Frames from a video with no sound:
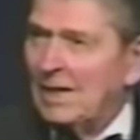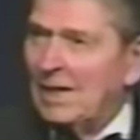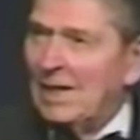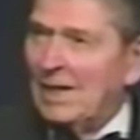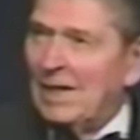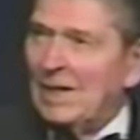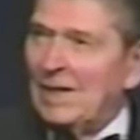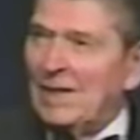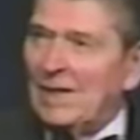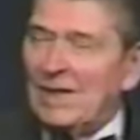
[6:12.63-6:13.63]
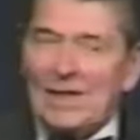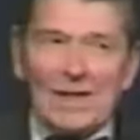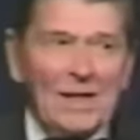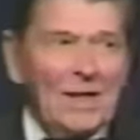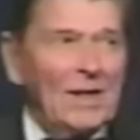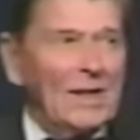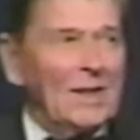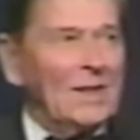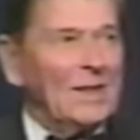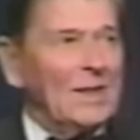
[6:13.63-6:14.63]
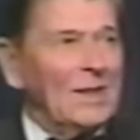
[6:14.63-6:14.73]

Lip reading: Nothing is said.